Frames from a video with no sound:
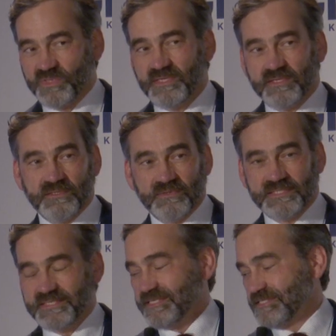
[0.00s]

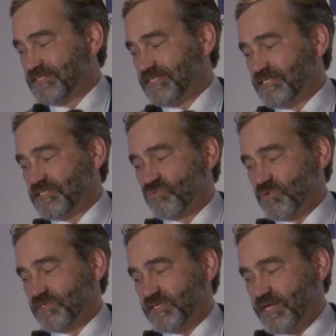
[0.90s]
Inuit in
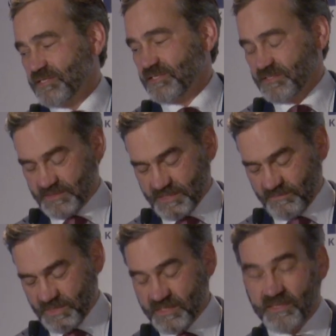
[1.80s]
northern Canada.
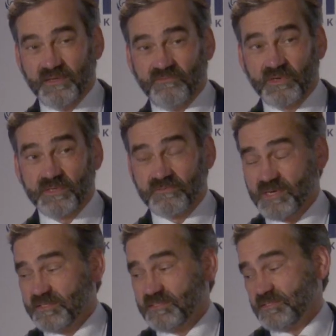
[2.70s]
They've been very
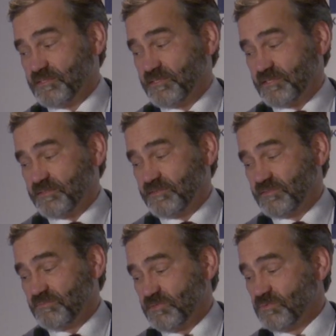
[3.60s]
great
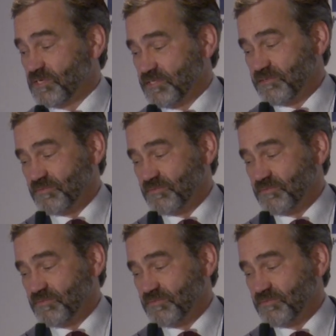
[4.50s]
to be working